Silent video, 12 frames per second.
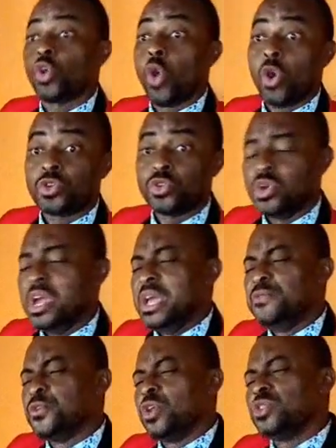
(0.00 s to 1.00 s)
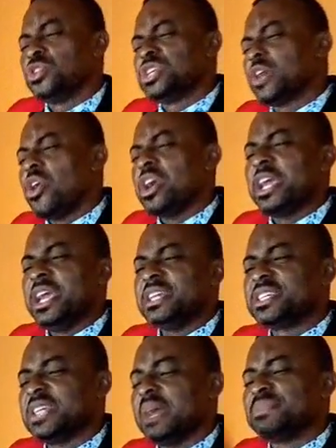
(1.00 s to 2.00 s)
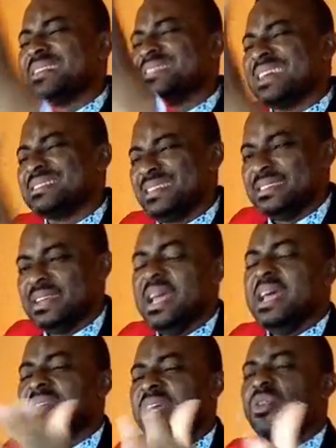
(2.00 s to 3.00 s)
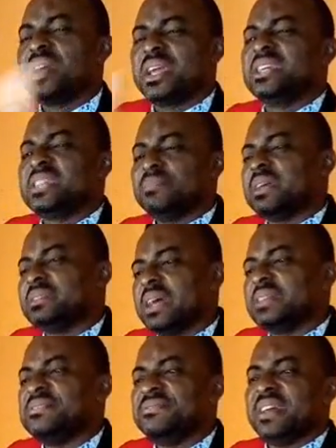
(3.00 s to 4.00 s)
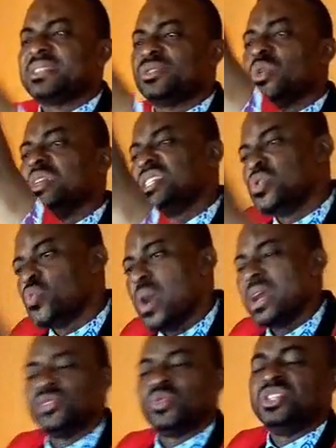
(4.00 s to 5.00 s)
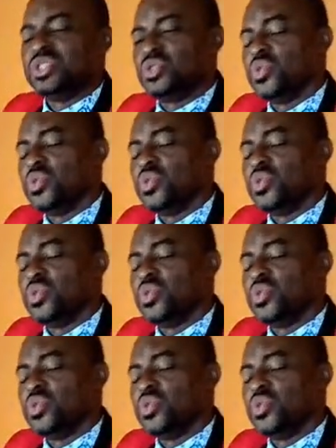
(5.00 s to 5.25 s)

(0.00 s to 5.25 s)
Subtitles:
God called you. If you go to 2 Kings chapter 13, 2 Kings chapter 13, verse 21 and